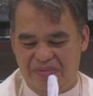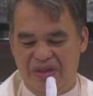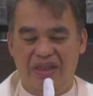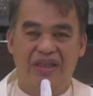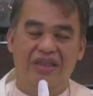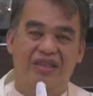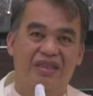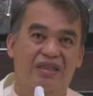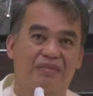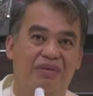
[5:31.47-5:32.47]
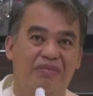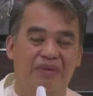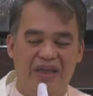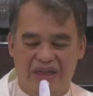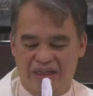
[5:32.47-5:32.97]
priest
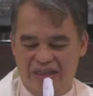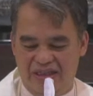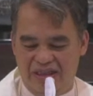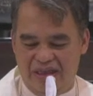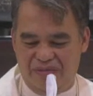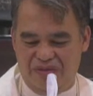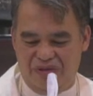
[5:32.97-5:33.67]
preparing